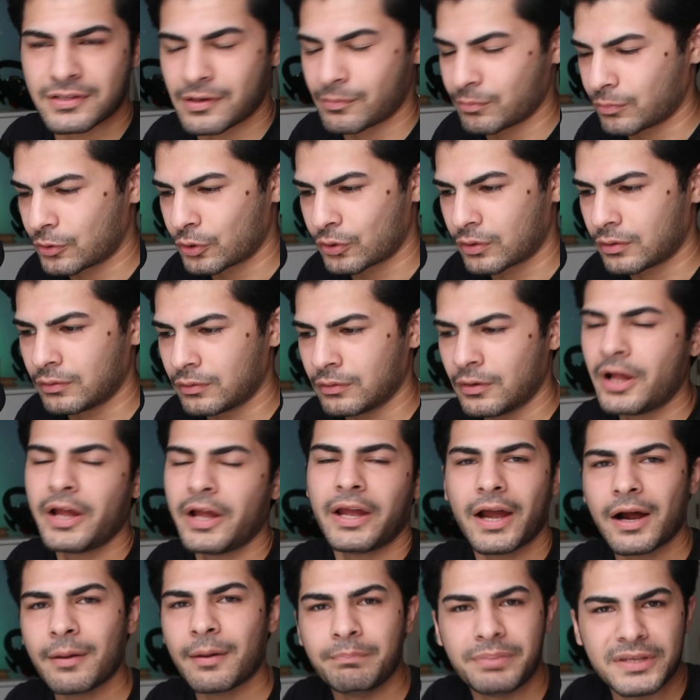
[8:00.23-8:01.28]
some girl
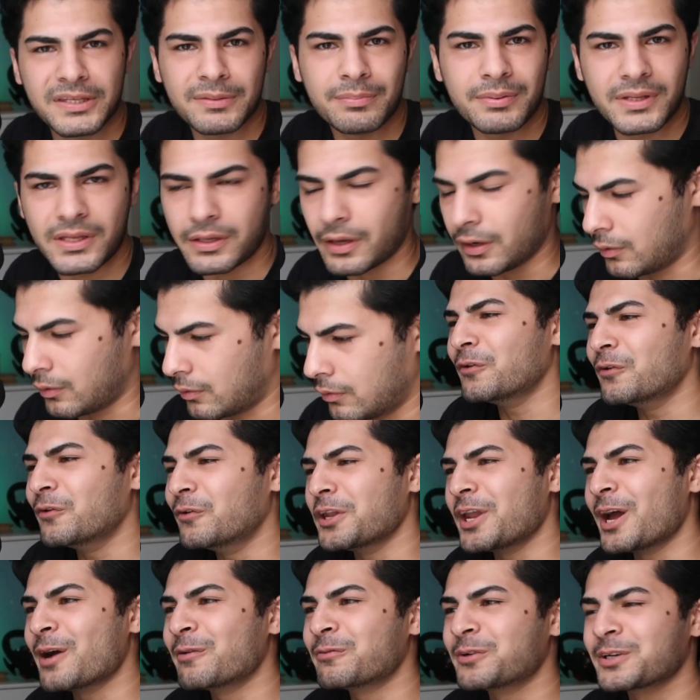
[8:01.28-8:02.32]
a BBL,
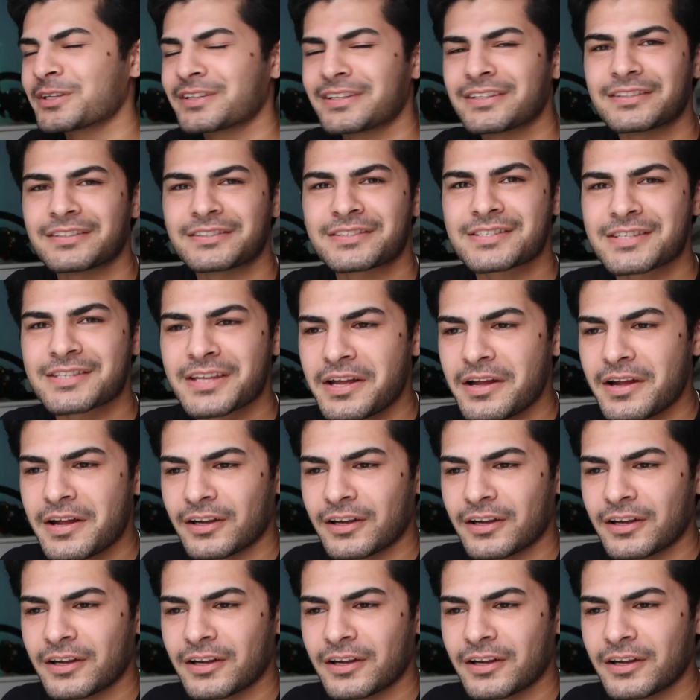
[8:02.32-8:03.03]
whenever this